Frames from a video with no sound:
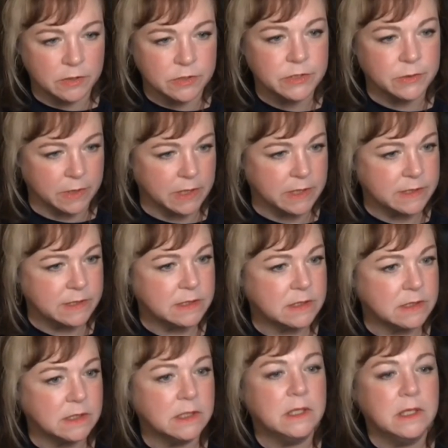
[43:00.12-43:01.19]

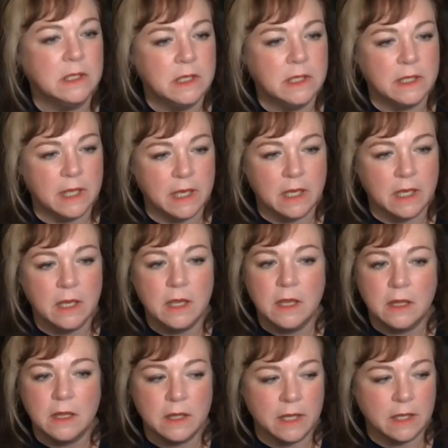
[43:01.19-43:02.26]
cartoonists. Like
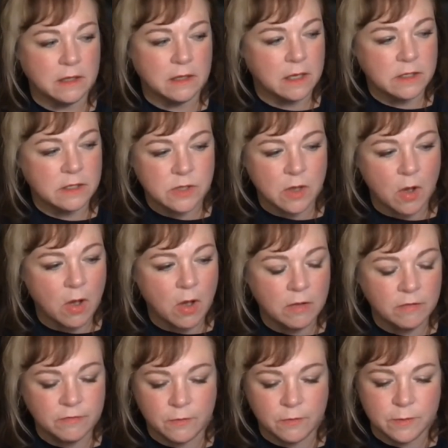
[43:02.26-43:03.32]
there's
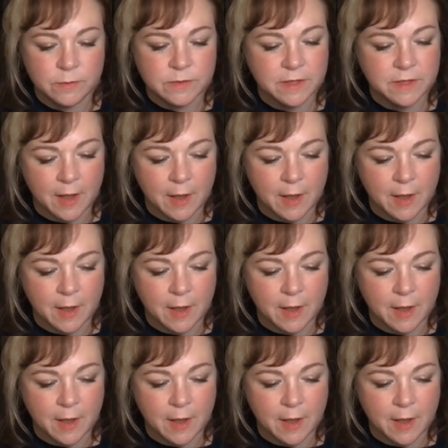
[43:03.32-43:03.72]
all forms of